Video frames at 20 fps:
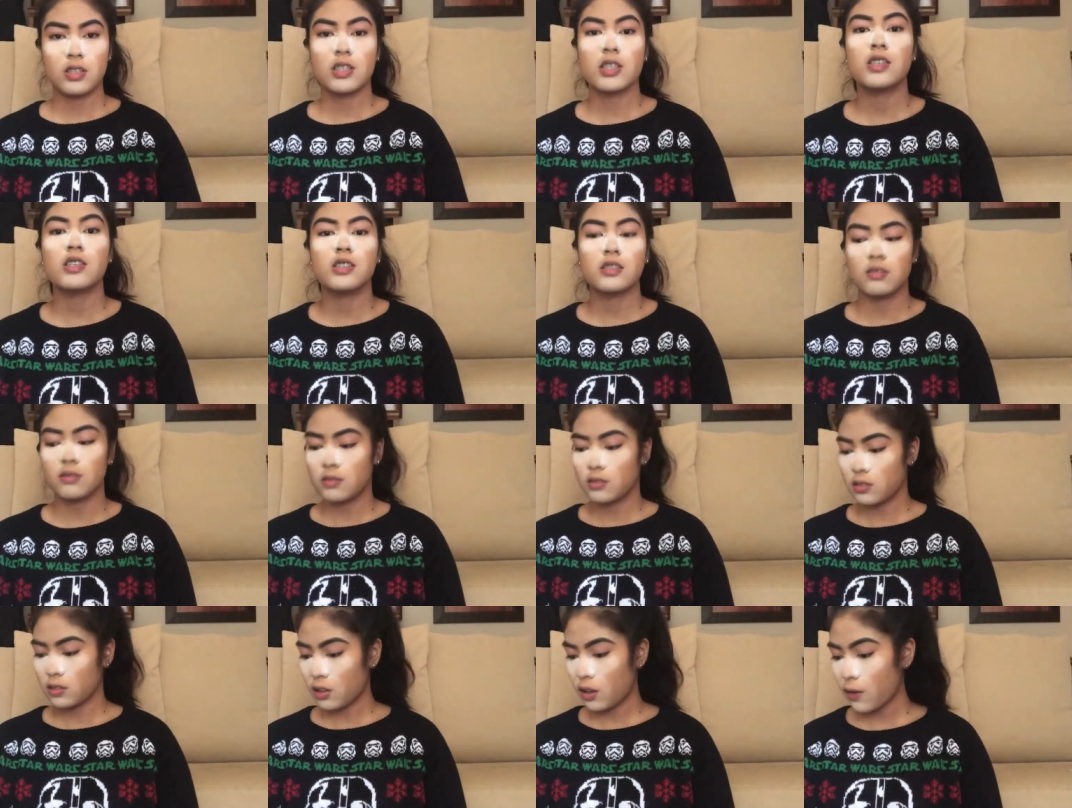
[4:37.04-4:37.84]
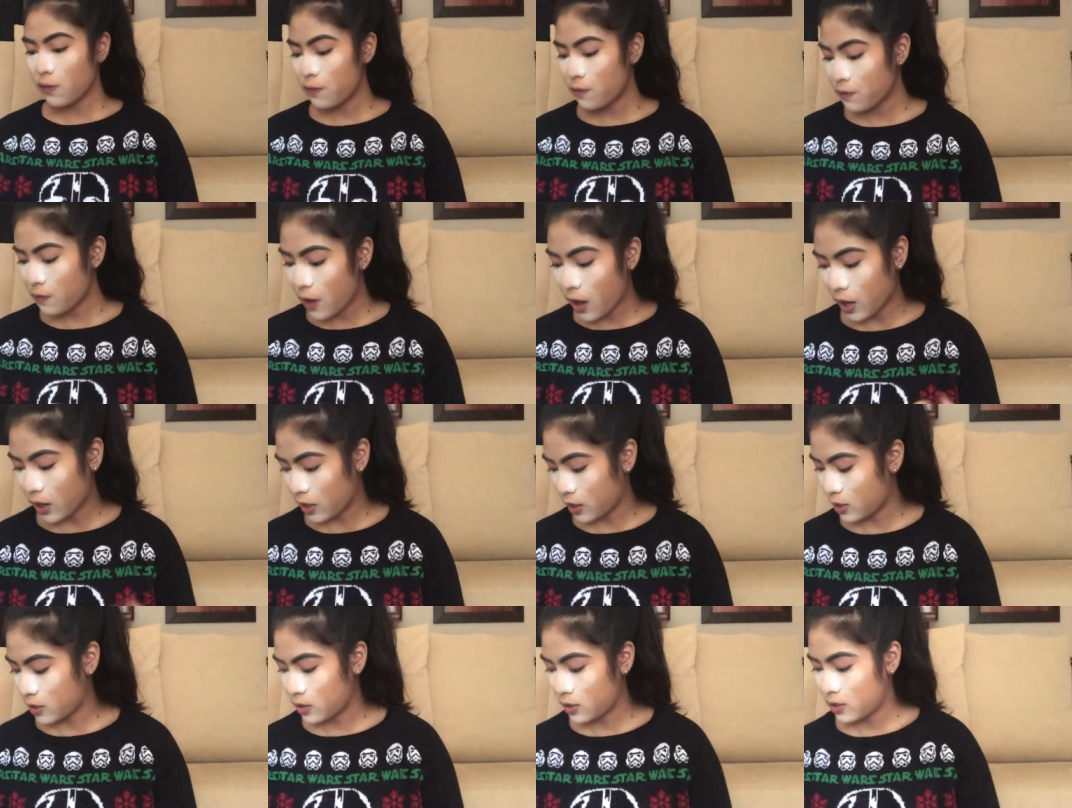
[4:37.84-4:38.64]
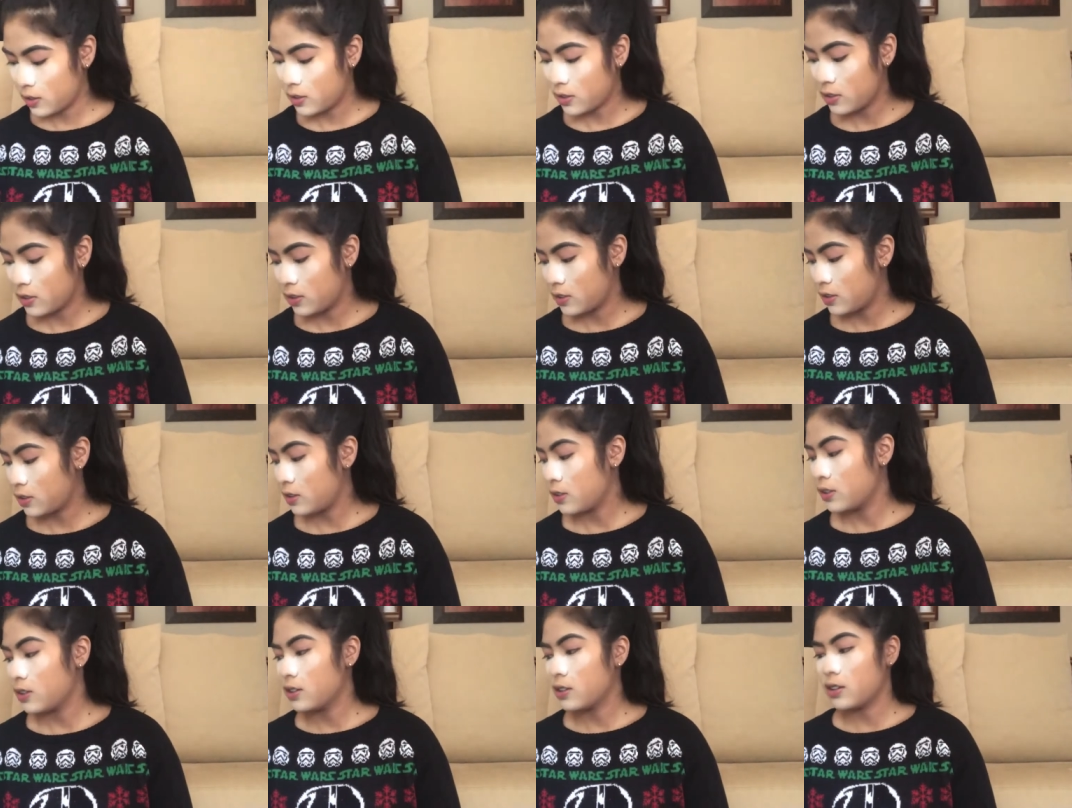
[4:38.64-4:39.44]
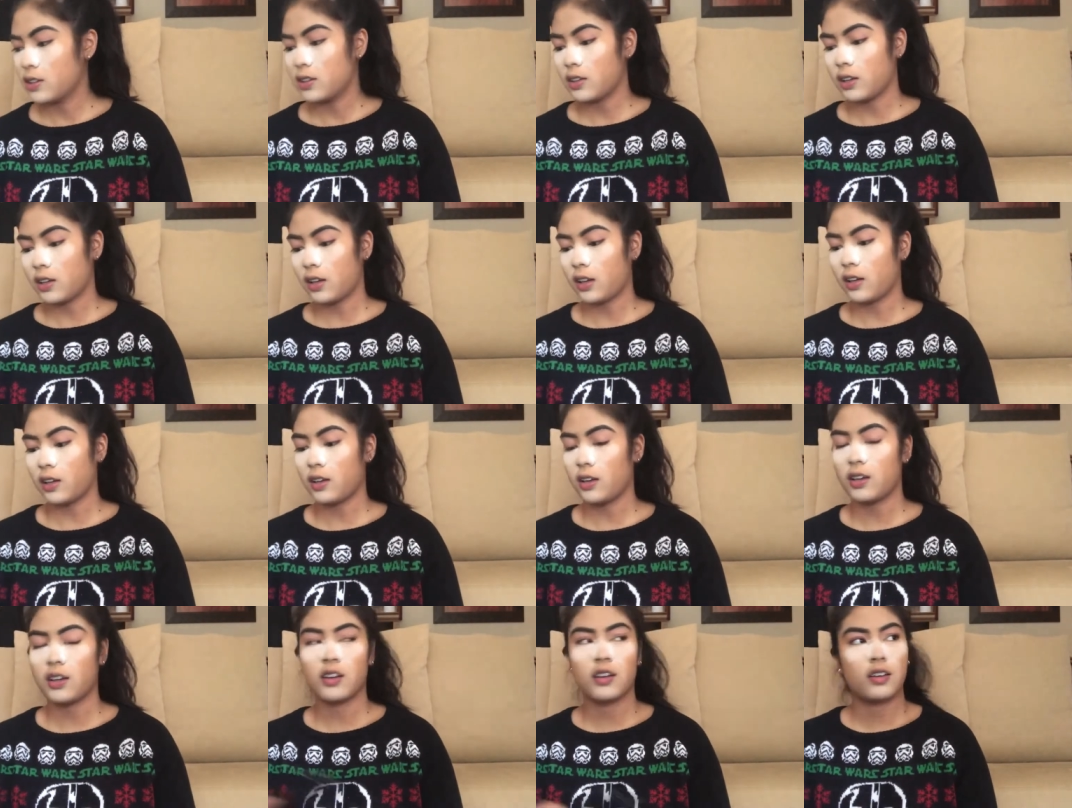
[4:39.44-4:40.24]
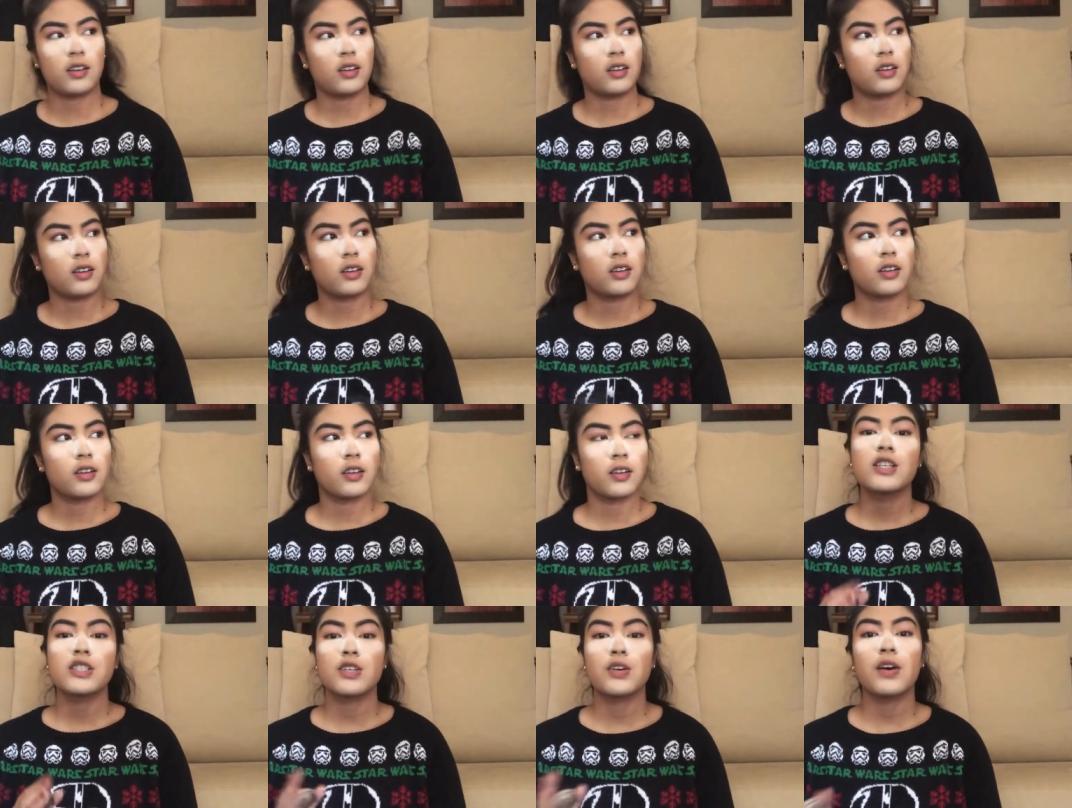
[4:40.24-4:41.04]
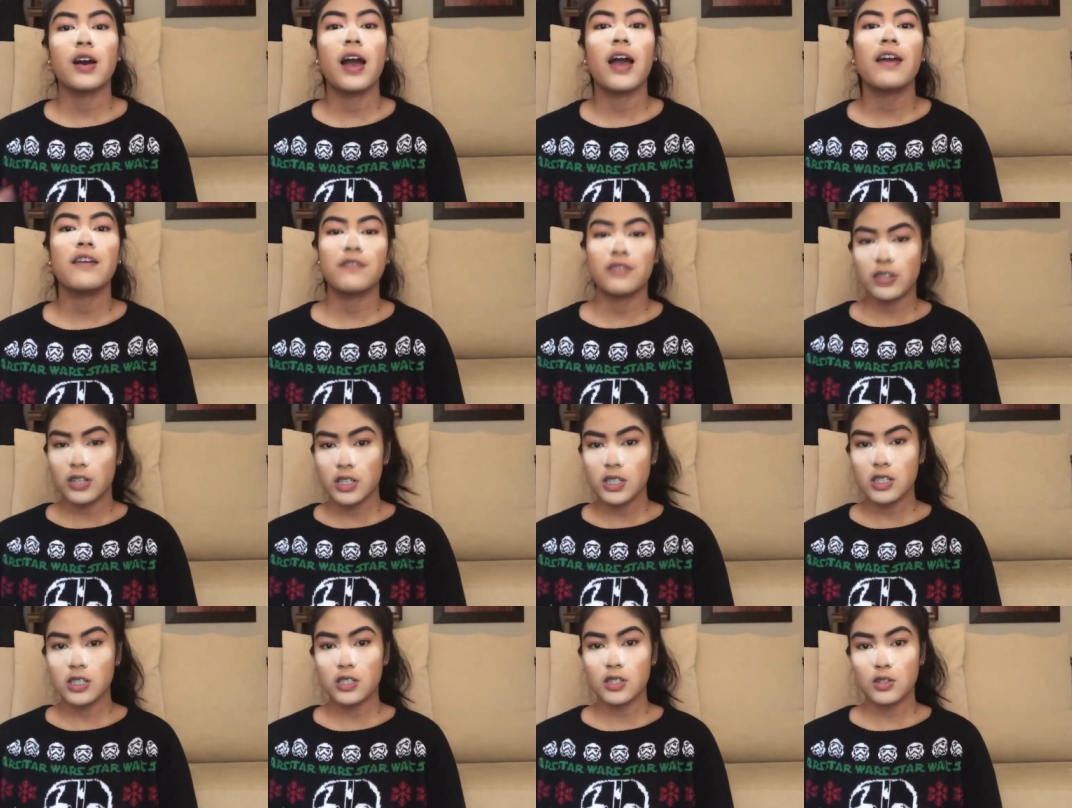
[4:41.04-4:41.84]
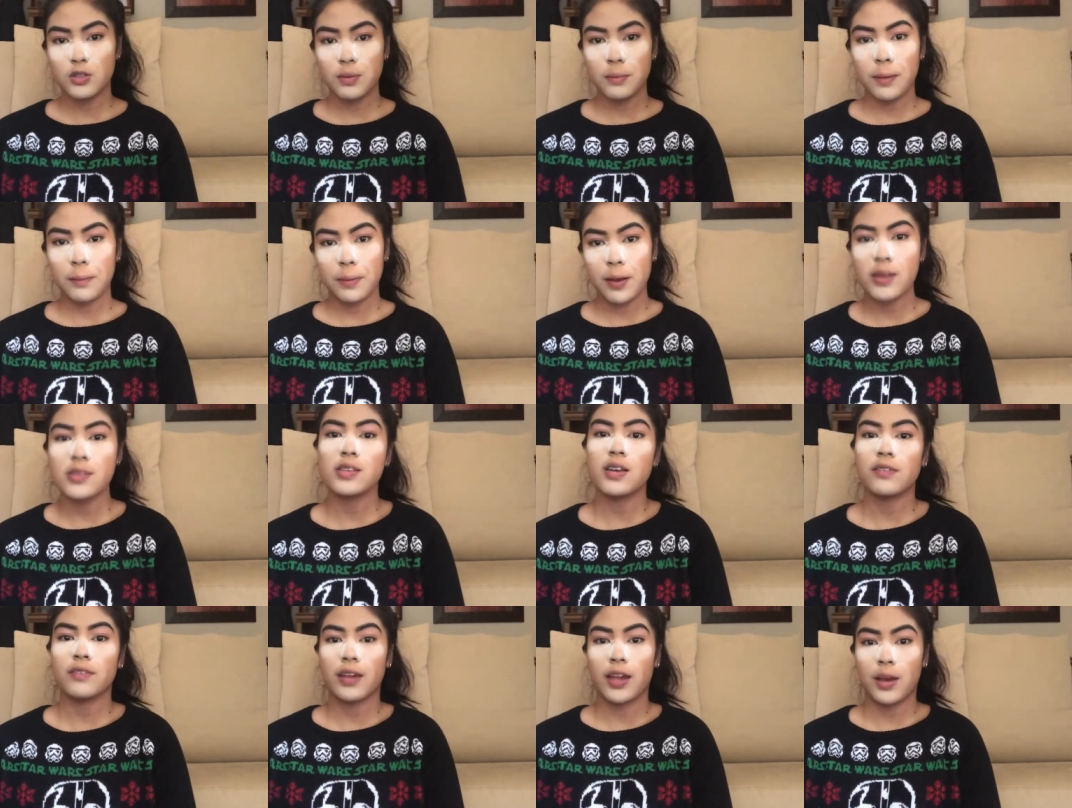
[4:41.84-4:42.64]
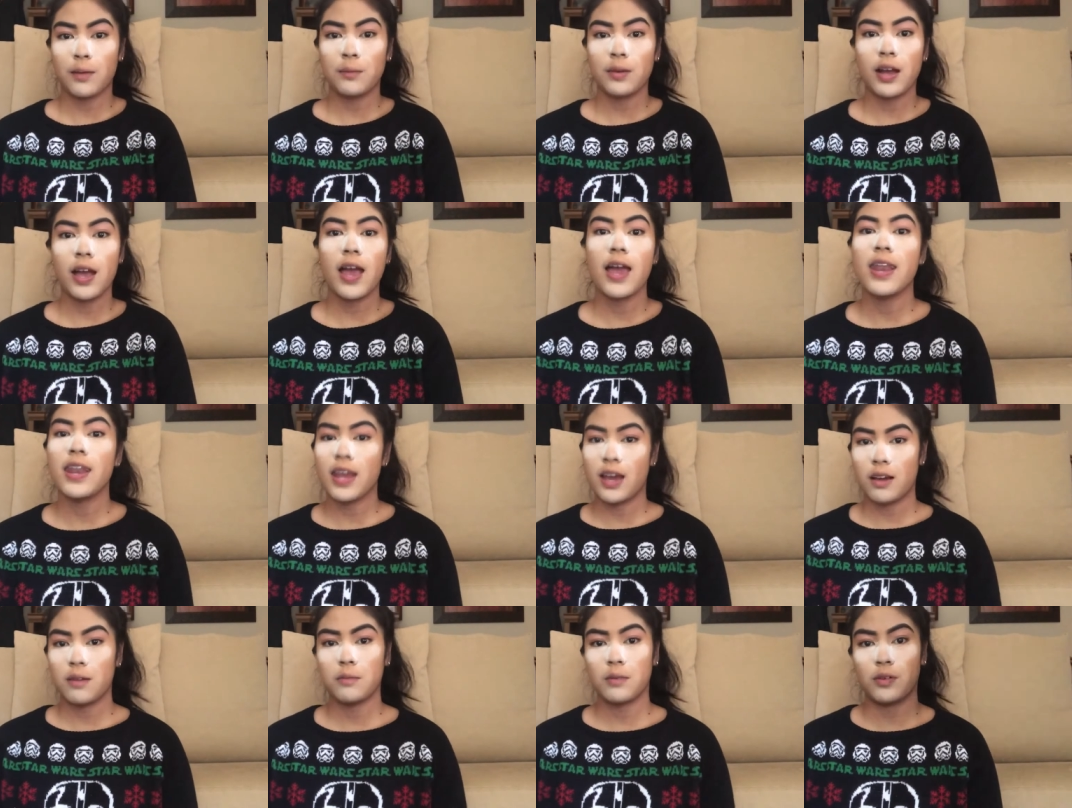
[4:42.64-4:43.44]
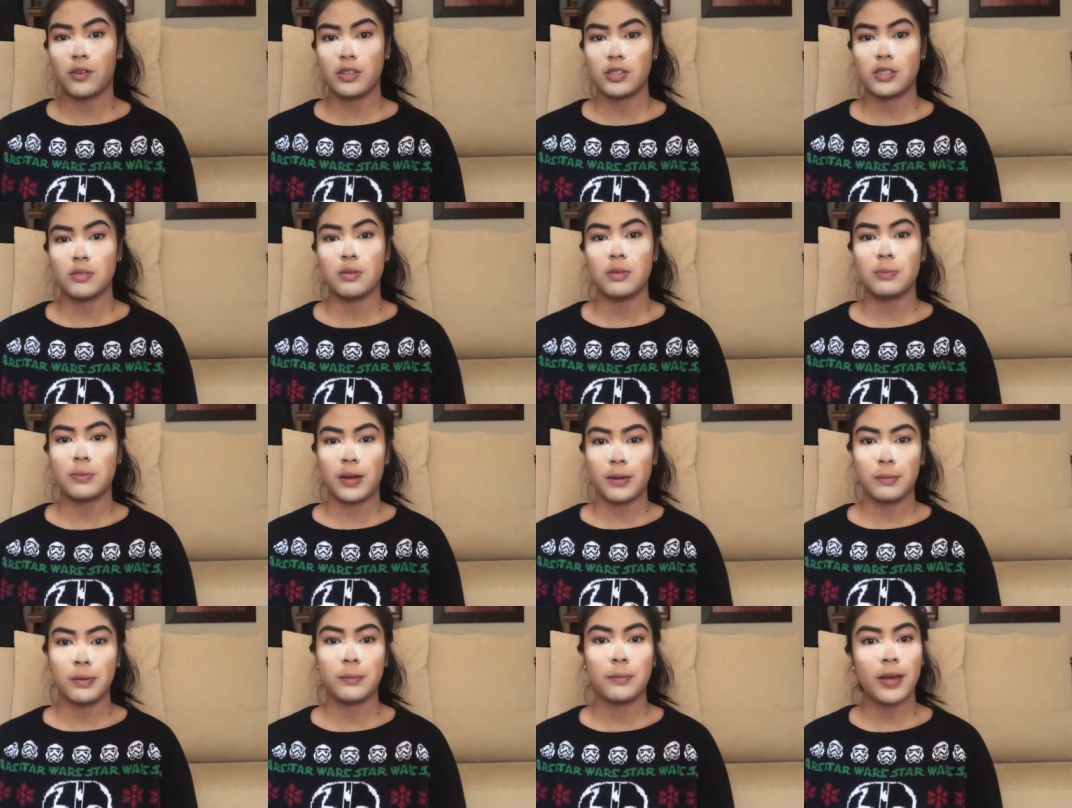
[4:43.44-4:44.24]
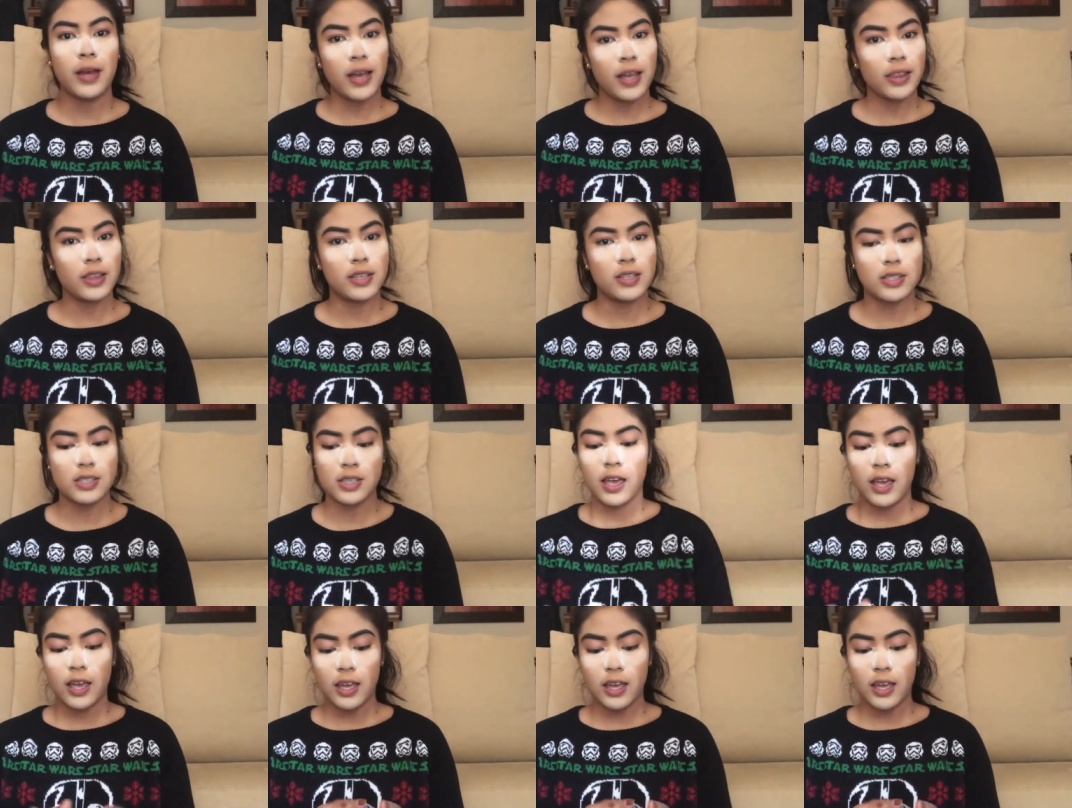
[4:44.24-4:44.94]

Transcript: just fuck. Yeah. The number one animated comedy so I finished doing my brows off camera and now I'm going to be priming my eyelids.